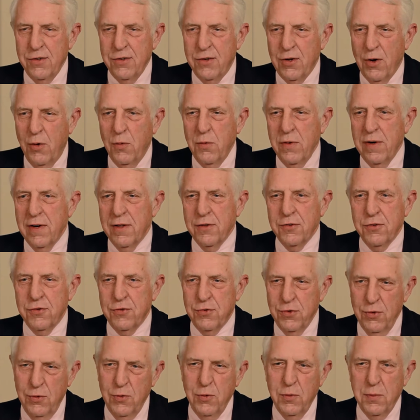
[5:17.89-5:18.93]
Don't
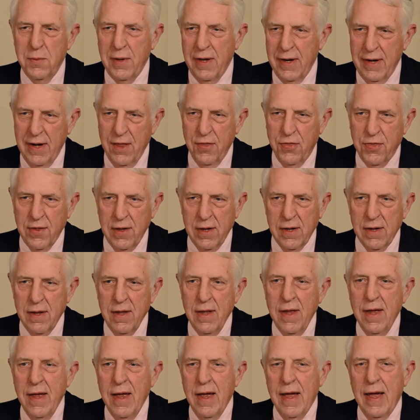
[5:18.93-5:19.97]
assume anything,
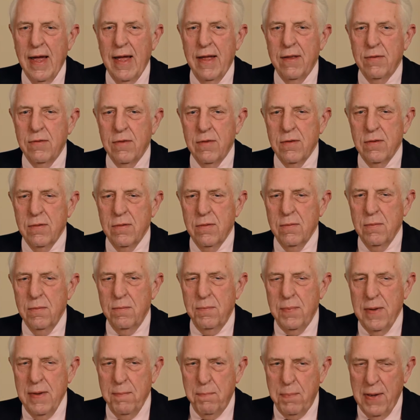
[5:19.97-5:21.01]
and
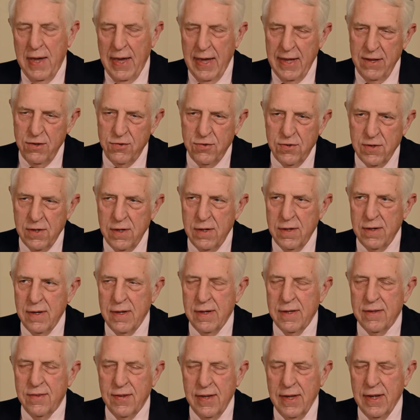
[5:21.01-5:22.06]
be patient
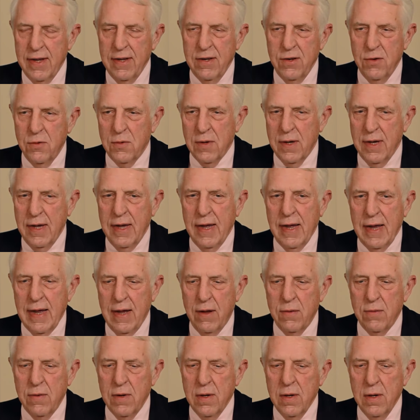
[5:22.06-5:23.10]
and take into
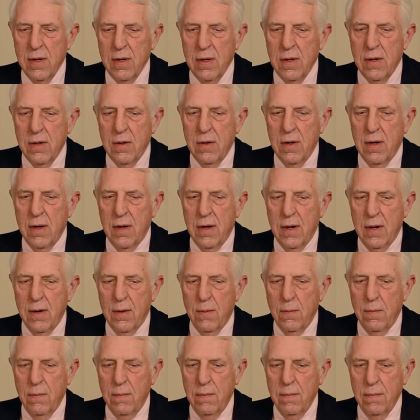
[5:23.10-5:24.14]
account.
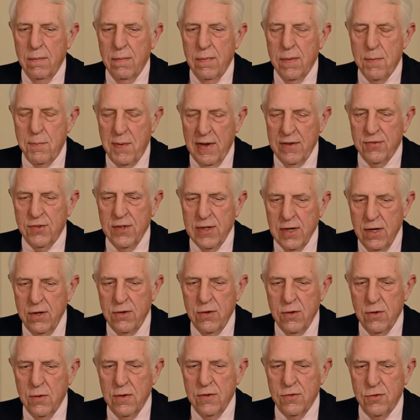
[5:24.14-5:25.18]
The best thing to
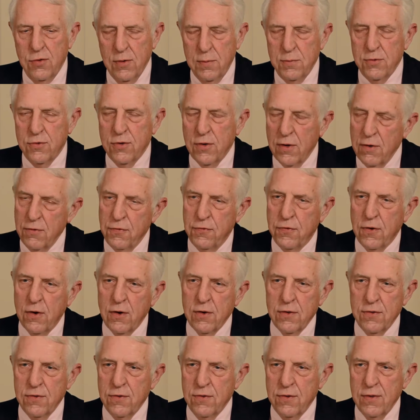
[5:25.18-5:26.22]
do is to observe
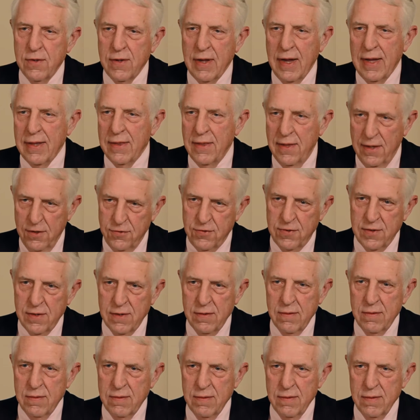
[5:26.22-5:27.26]
first and
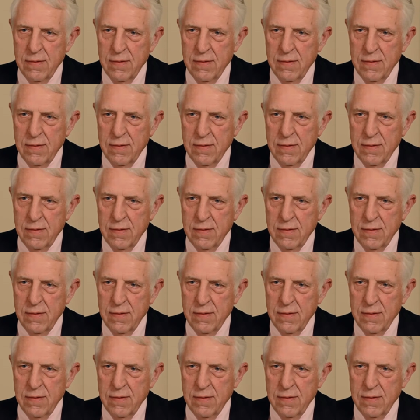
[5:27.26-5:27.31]
listen.